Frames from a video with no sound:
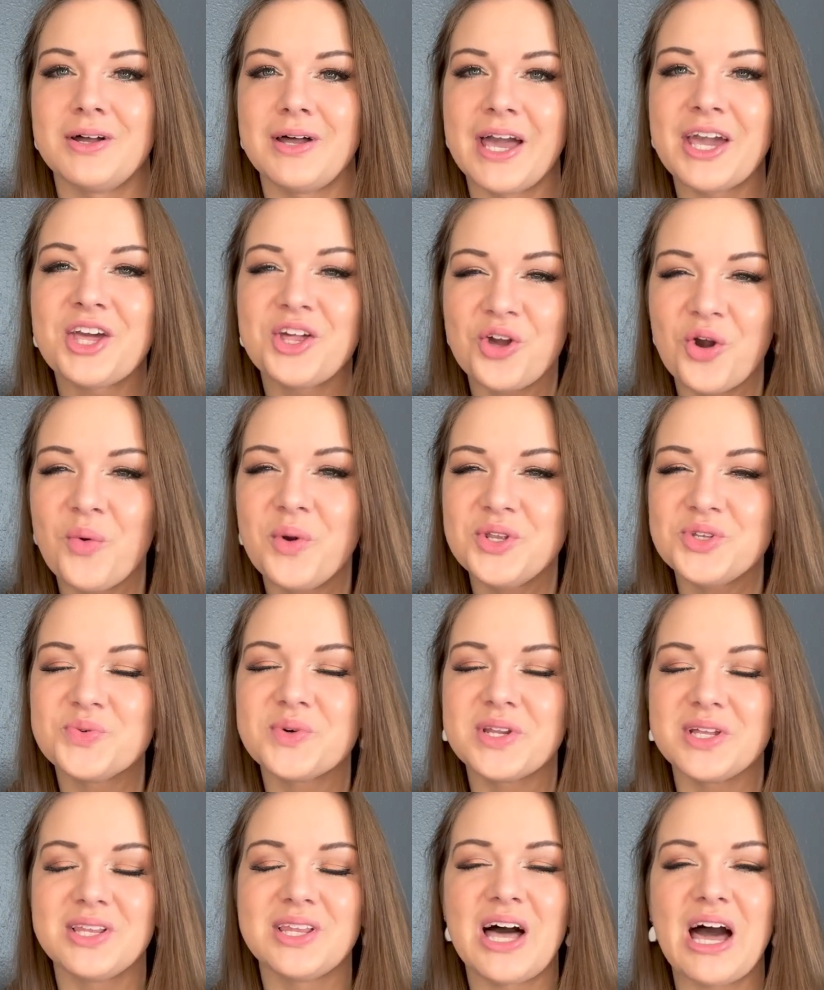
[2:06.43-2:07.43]
I could go into
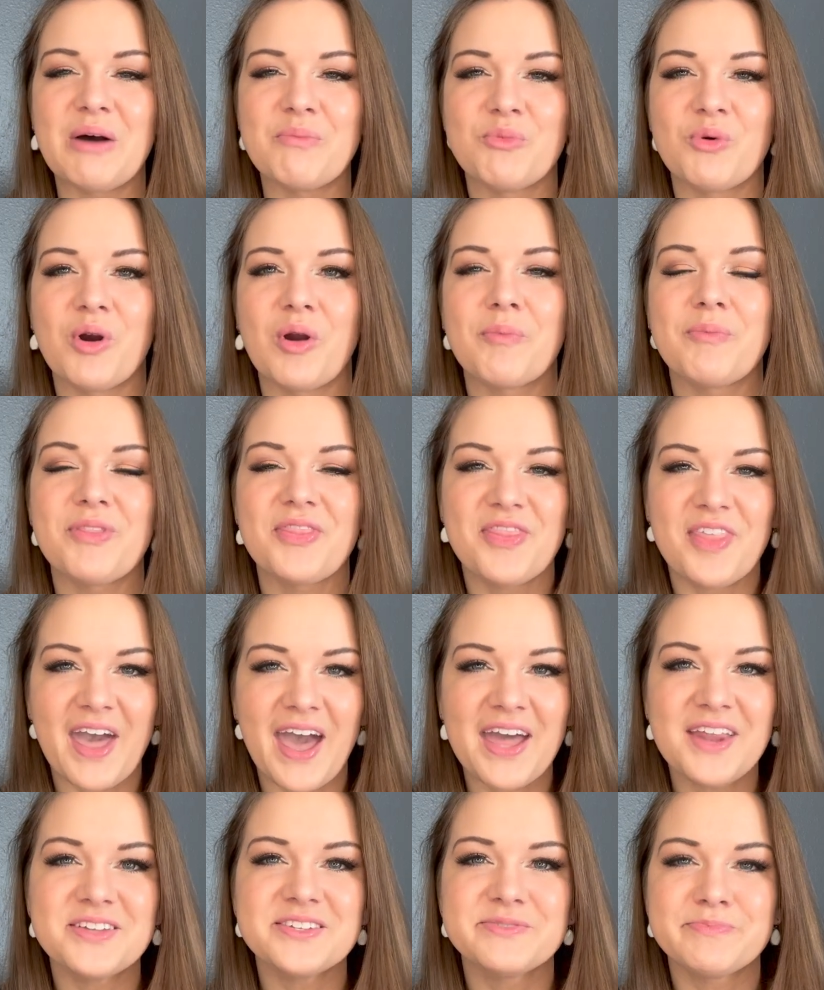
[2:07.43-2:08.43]
it a lot more, but
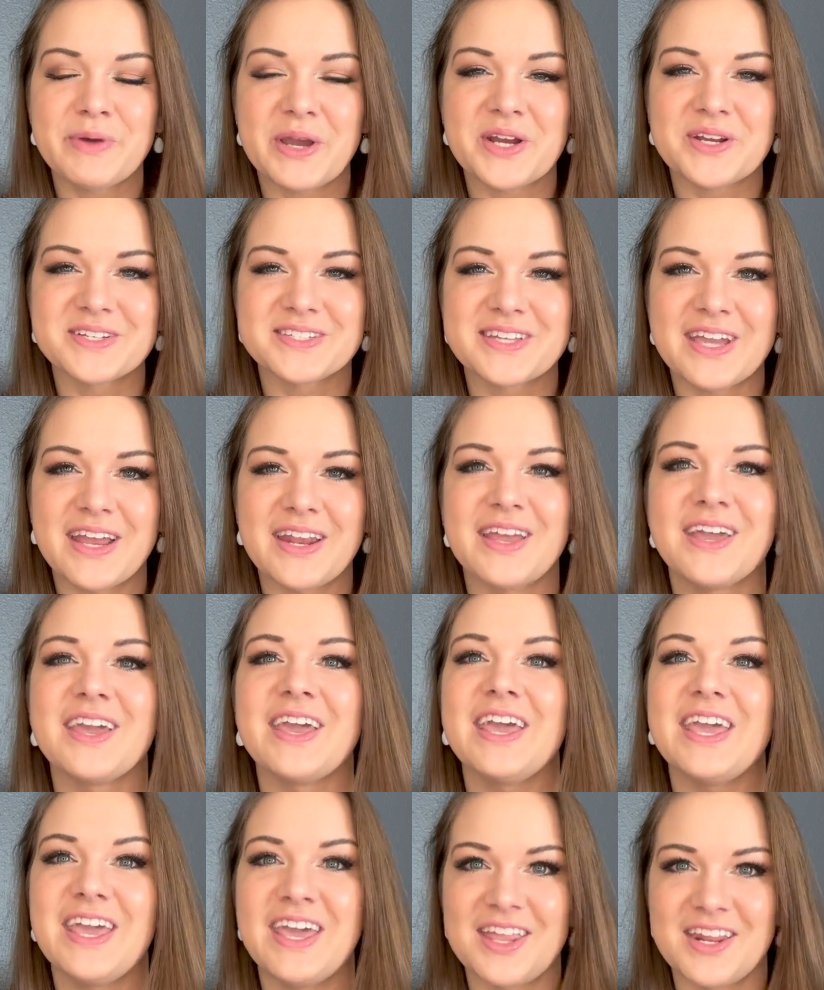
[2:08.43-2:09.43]
that is pair skating
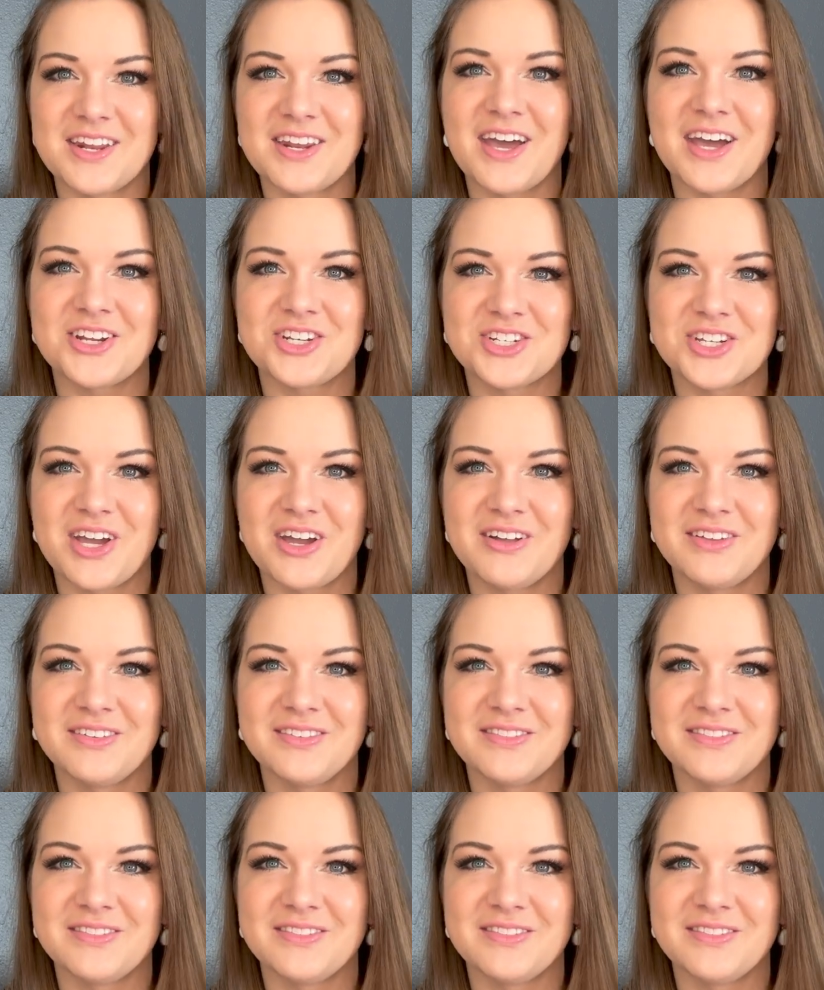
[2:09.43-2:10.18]
in a nutshell.